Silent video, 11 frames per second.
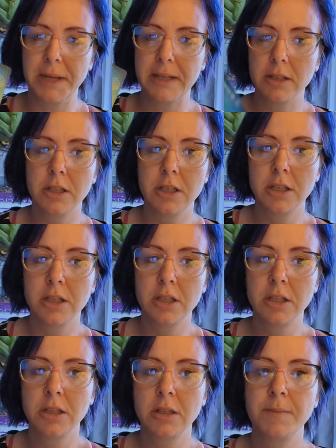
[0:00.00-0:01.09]
it.
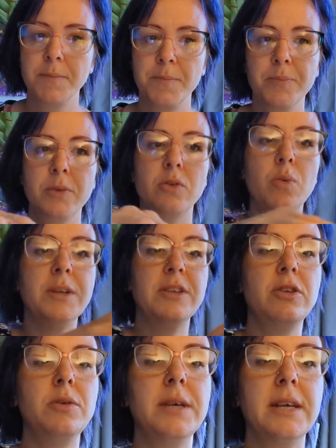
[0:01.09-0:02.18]
So what
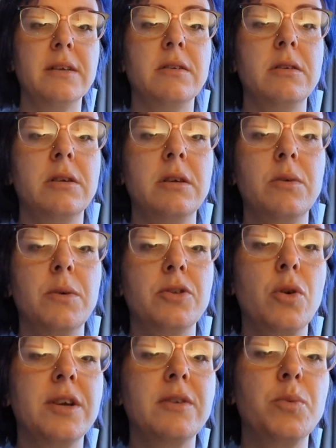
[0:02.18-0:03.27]
to do next? Well,
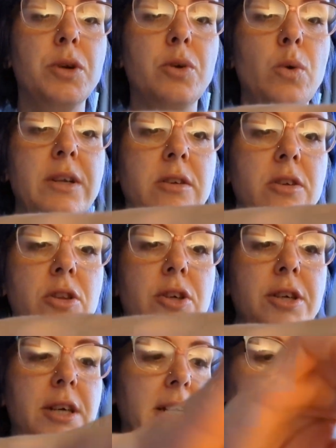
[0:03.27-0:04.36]
Taurus, we're going to
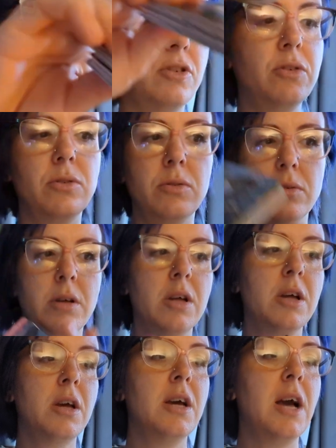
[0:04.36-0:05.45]
look into,
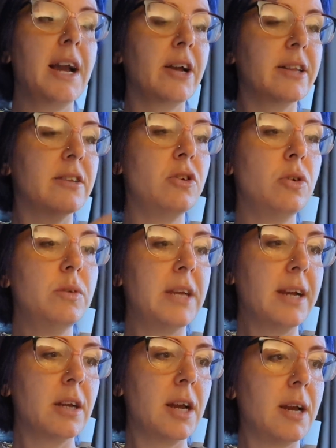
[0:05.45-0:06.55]
I got this new
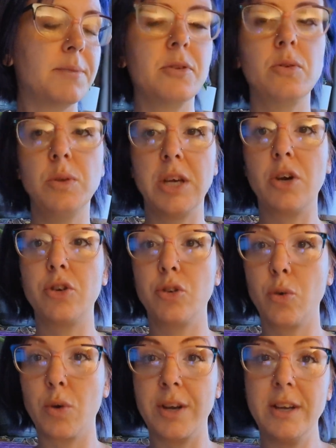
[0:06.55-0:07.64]
deck. I absolutely
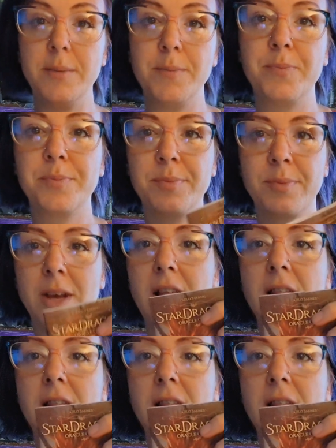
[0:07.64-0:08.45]
adore it. I